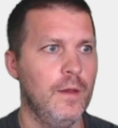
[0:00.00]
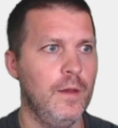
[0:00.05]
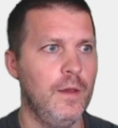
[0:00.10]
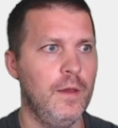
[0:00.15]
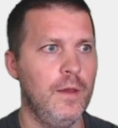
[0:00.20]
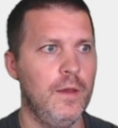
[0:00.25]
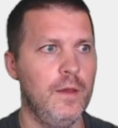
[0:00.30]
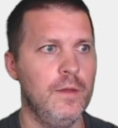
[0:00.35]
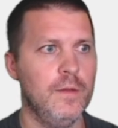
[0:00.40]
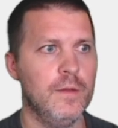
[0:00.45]

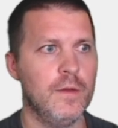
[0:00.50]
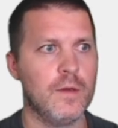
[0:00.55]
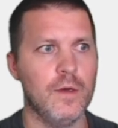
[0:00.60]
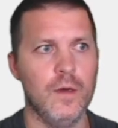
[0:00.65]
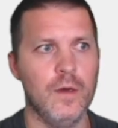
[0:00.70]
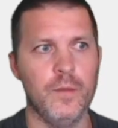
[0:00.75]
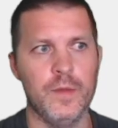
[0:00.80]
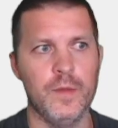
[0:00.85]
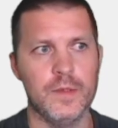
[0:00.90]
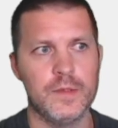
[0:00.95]
and the
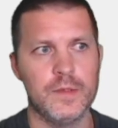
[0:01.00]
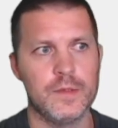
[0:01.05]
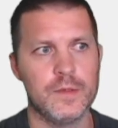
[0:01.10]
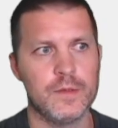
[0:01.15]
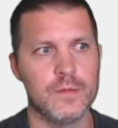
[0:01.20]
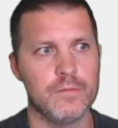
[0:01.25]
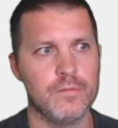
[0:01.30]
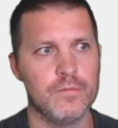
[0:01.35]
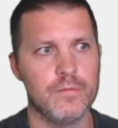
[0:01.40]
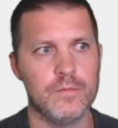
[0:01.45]

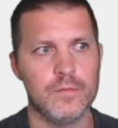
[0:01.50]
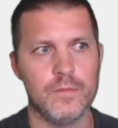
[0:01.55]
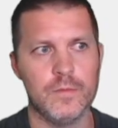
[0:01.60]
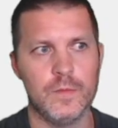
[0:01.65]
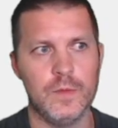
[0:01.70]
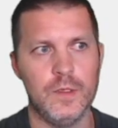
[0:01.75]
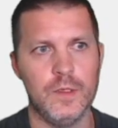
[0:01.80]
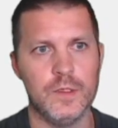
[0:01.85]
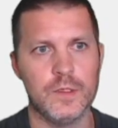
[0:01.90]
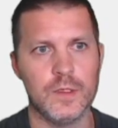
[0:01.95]
comments
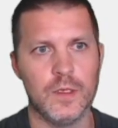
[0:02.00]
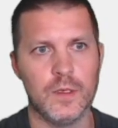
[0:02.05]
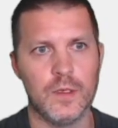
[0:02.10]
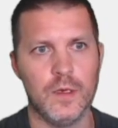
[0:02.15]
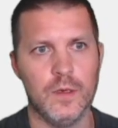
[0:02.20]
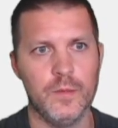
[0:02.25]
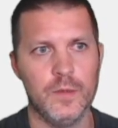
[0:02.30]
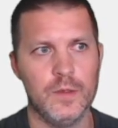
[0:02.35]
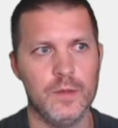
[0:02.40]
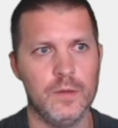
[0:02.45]
initial
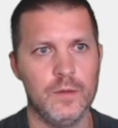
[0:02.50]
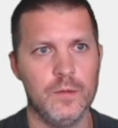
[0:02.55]
comment